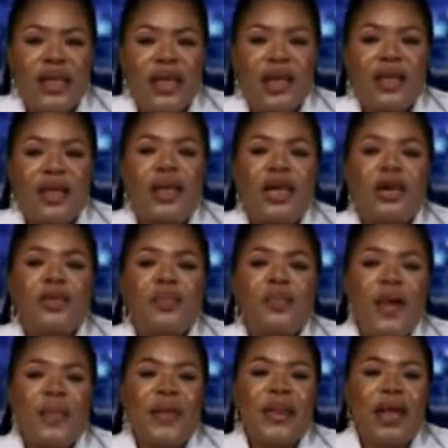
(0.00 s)
The good
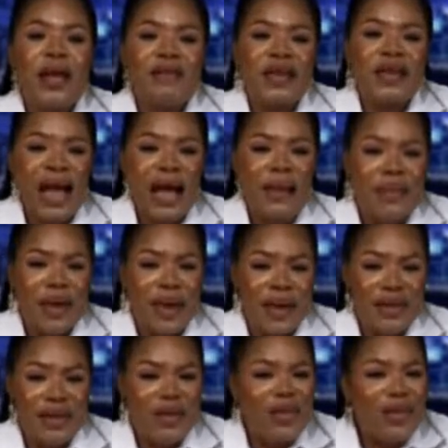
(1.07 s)
people of
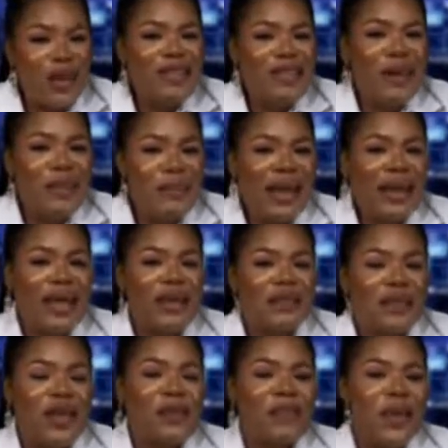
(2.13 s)
Gambia was commended
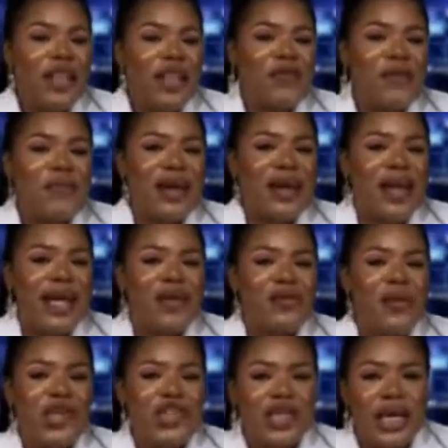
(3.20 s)
for the peaceful manner in
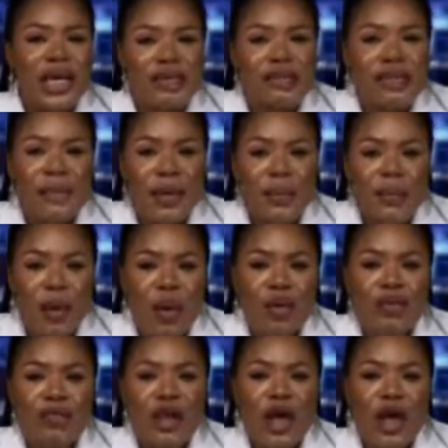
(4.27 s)
which their December
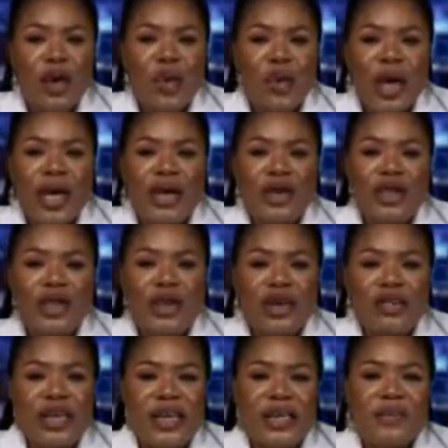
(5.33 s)
polls were
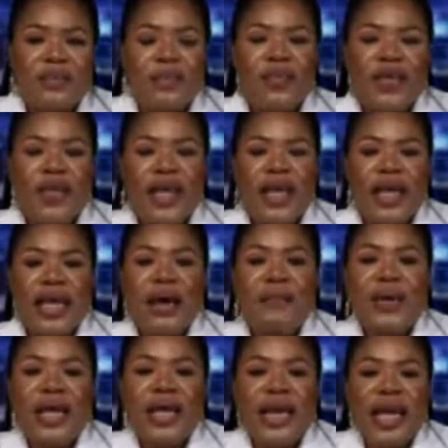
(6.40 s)
conducted.
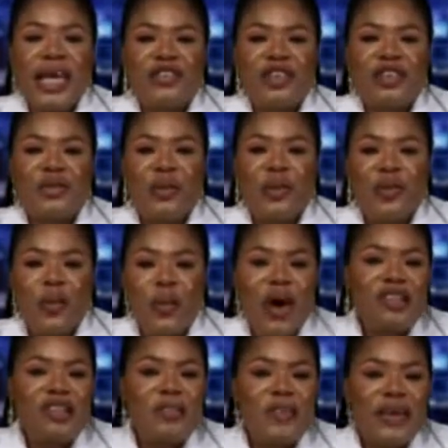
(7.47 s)
Gambia election
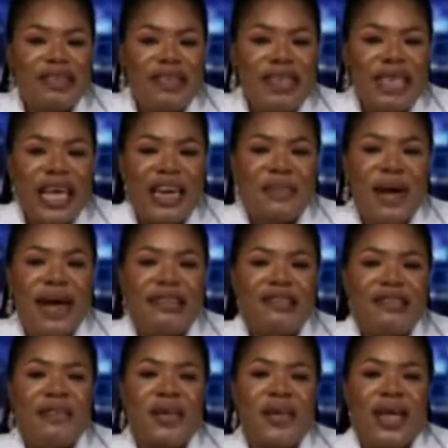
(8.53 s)
was preceded by
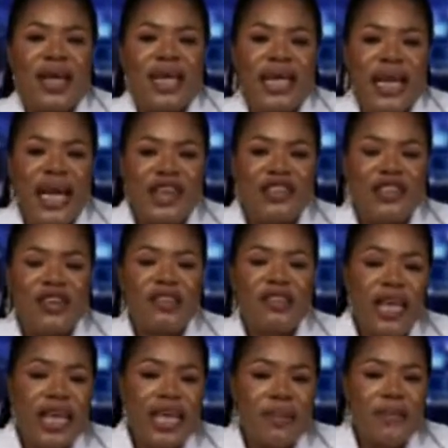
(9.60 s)
similar elections
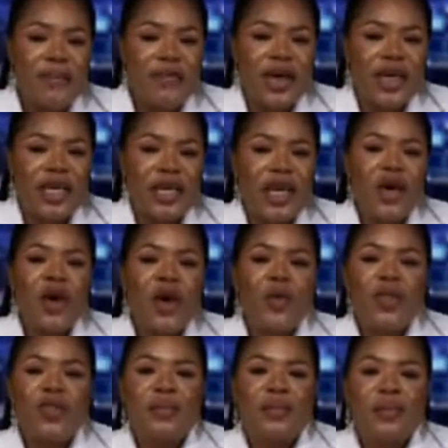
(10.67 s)
in Cape Verde,
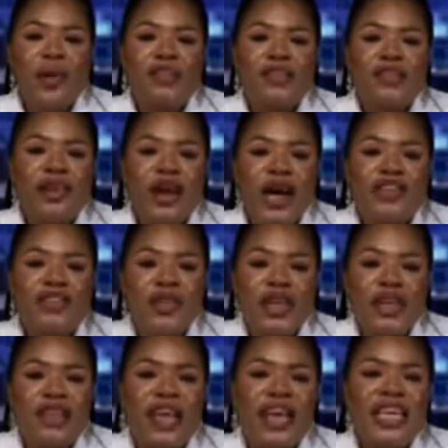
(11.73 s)
with both
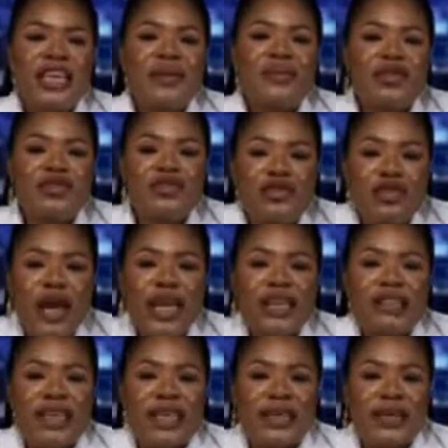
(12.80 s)
countries demonstrating